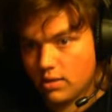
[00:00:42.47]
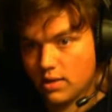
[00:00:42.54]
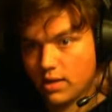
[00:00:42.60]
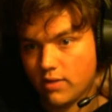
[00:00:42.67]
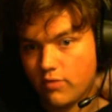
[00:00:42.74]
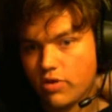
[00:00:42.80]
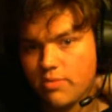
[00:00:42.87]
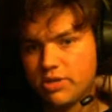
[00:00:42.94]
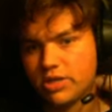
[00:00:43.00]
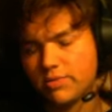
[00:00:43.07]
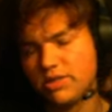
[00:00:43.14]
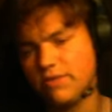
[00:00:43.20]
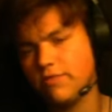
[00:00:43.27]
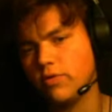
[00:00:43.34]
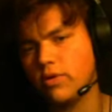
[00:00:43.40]
Now I have free
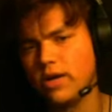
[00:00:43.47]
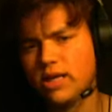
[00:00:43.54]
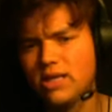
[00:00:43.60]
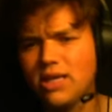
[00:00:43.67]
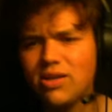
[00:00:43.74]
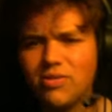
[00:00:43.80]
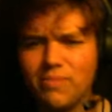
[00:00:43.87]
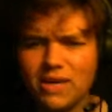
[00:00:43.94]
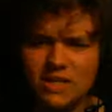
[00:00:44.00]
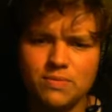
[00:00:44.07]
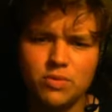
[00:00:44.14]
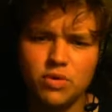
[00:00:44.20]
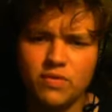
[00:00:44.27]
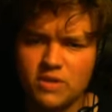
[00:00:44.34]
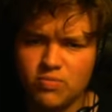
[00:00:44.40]
bishop g4, and here the
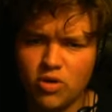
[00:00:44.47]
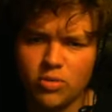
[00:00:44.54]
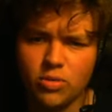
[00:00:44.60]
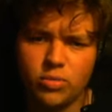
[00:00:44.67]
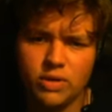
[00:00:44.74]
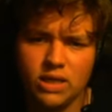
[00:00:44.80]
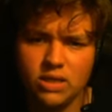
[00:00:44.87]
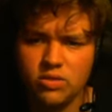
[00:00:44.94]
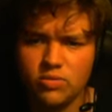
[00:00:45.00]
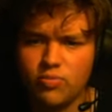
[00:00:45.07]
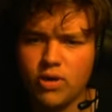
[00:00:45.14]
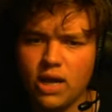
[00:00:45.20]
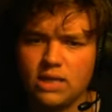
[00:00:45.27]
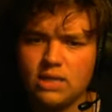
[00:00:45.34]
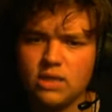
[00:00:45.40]
best move is probably the
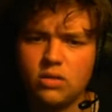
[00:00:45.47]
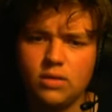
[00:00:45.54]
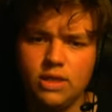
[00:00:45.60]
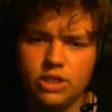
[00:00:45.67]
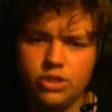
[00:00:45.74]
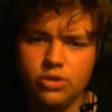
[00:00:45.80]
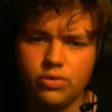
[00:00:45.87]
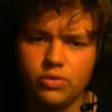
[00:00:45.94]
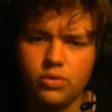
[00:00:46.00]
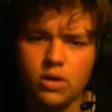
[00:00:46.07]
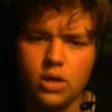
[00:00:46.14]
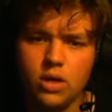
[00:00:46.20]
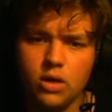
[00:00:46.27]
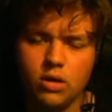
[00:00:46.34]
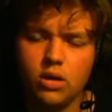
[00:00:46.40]
practical issue,
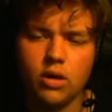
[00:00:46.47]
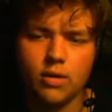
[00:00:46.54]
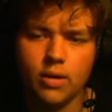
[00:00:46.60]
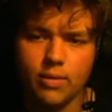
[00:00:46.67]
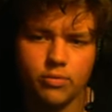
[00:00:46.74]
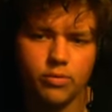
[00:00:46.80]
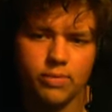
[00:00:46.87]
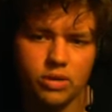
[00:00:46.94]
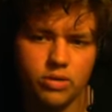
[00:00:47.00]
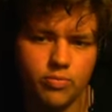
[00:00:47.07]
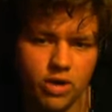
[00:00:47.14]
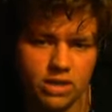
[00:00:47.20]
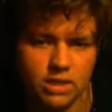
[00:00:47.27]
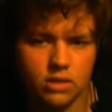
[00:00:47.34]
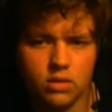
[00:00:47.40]
the
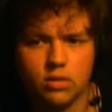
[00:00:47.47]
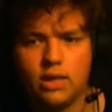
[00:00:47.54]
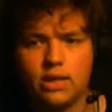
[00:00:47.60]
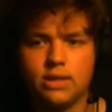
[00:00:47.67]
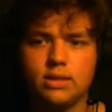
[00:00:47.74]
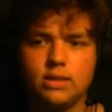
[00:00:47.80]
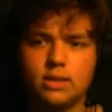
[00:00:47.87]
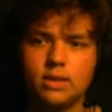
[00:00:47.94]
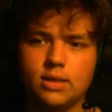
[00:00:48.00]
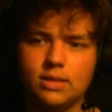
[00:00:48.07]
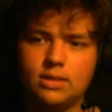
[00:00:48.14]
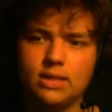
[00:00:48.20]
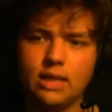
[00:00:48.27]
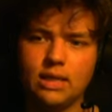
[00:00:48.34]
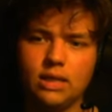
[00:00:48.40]
practical line
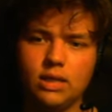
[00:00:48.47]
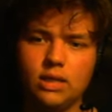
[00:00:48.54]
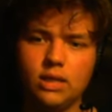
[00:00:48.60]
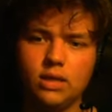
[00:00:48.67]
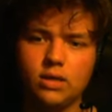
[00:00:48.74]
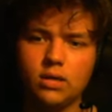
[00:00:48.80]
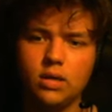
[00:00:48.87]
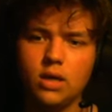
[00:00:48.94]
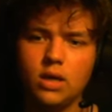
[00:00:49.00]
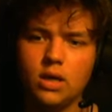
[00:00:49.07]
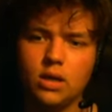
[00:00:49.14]
taking here,